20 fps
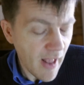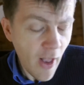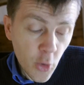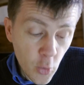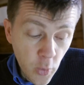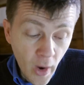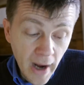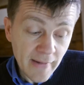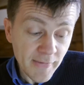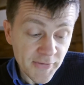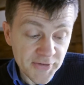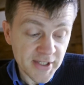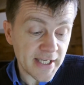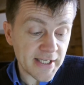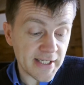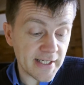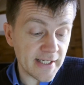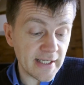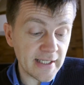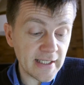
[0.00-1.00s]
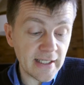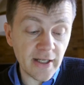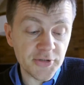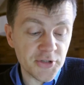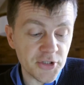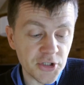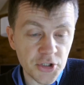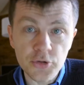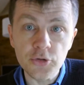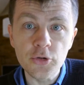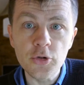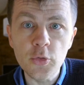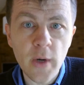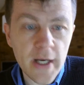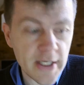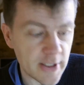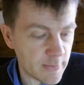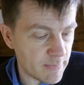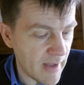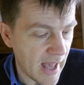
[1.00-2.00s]
Quite suddenly, a screw
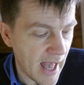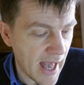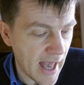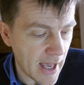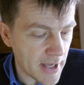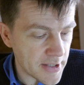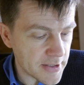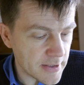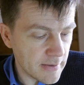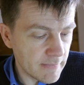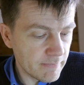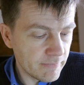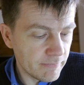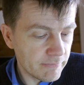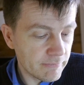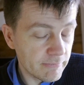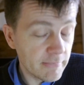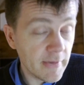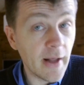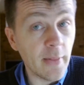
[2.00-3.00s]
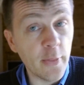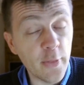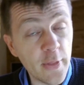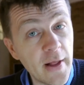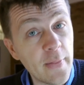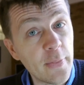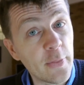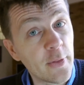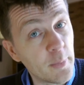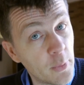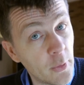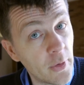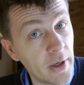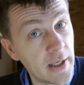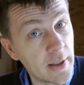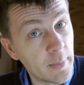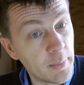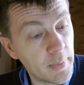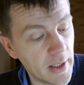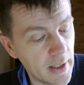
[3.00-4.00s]
went mad, and then the
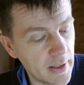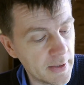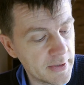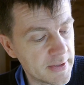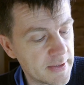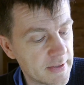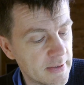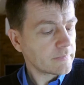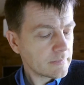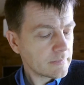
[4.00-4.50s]
boiler burst.